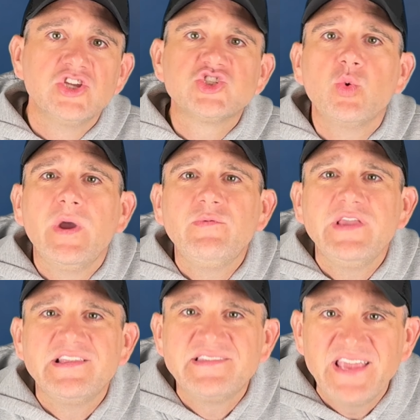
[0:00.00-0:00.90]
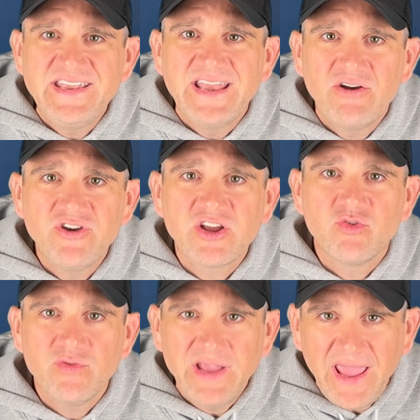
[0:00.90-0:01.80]
So when we sit down to
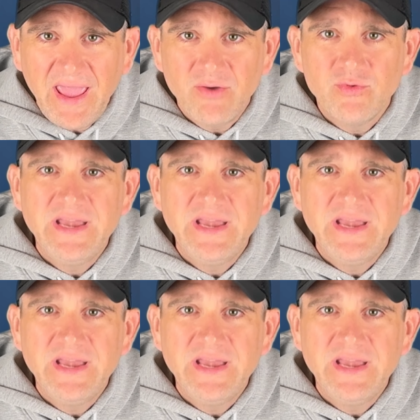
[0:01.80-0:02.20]
create,